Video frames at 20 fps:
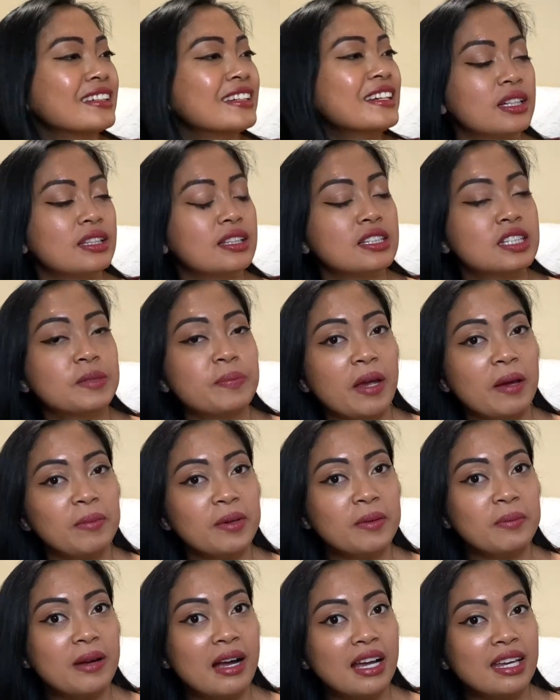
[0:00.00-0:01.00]
This paper
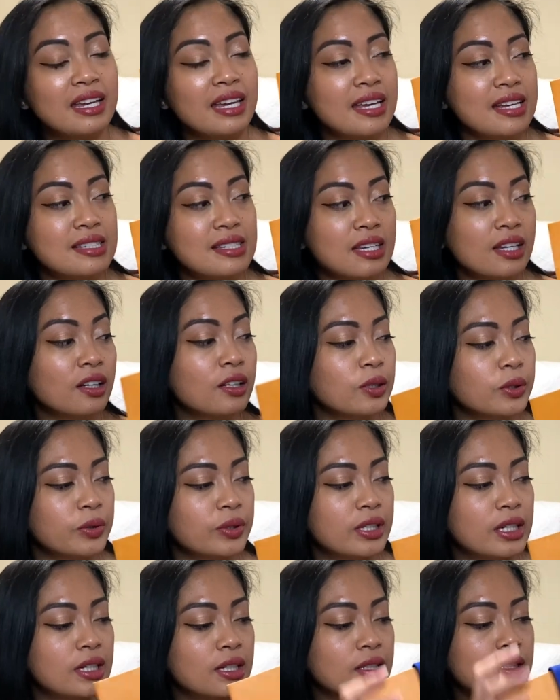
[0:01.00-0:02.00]
bag is
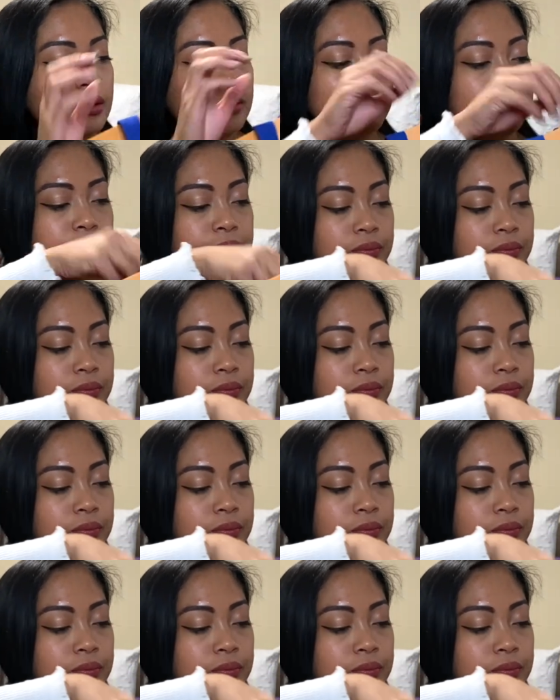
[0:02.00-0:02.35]
included.